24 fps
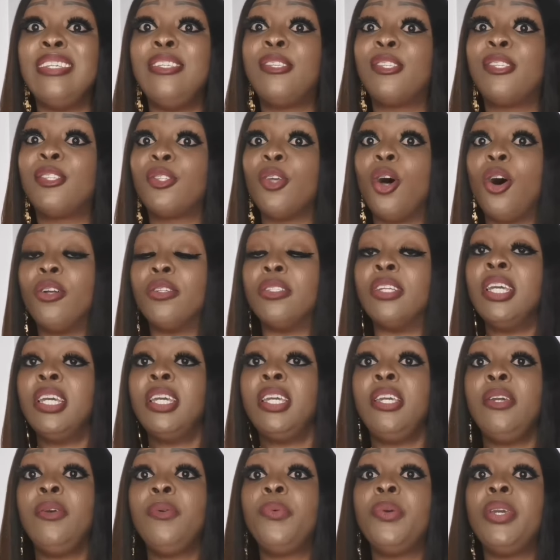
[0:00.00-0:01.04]
His son,
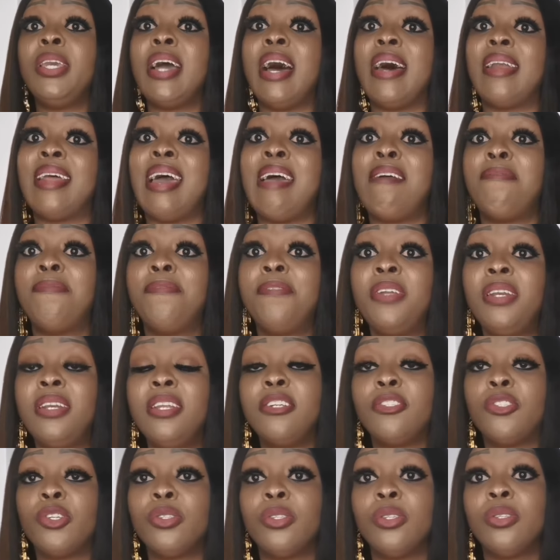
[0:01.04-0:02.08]
he will arrive
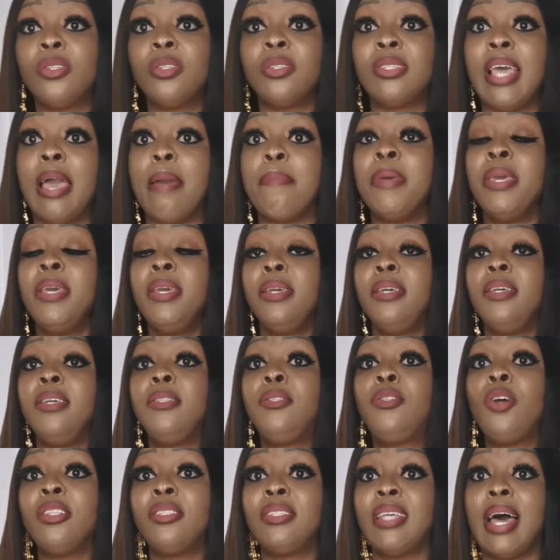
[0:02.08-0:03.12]
village so time.
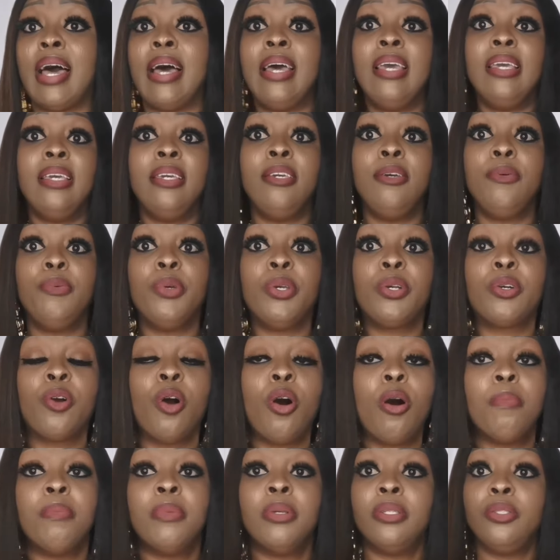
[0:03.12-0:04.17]
His daughter, he will
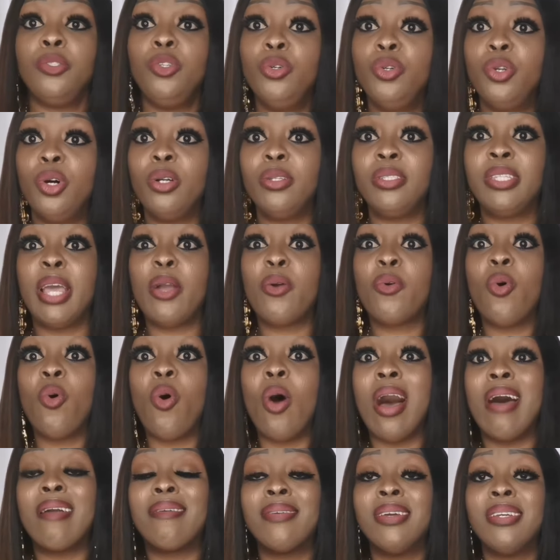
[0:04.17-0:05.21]
come. You know, they
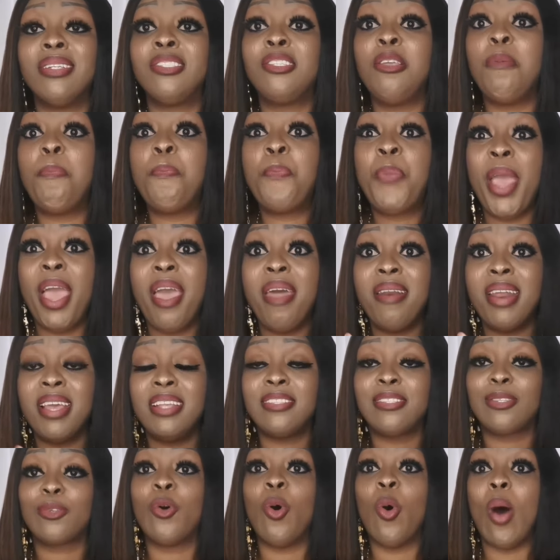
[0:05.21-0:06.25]
go arrange. The
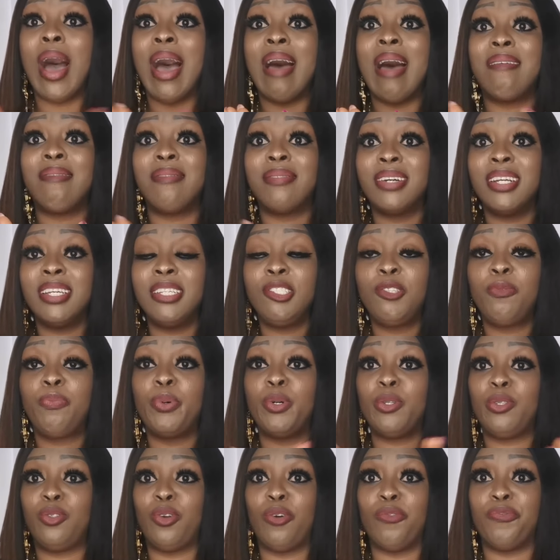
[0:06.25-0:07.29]
parents go arrange
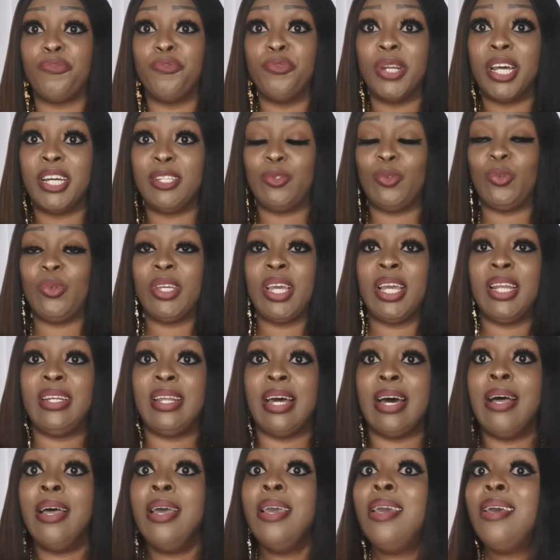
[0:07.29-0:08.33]
both of una
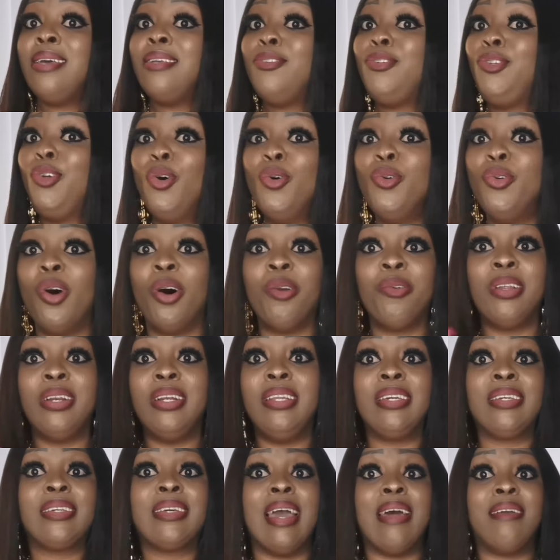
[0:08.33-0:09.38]
together. You not
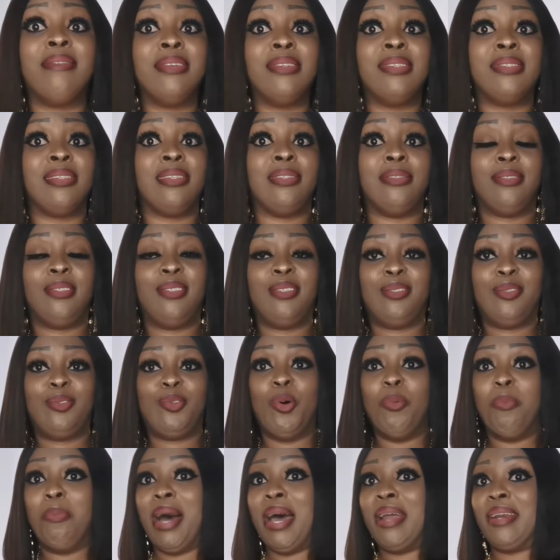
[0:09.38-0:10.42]
really get reason
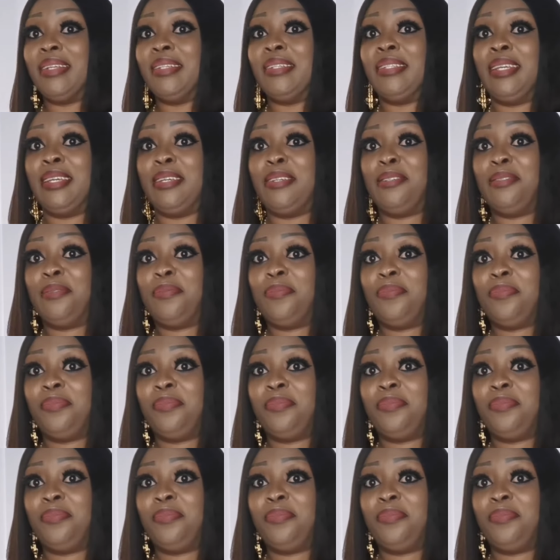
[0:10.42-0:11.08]
to marry them.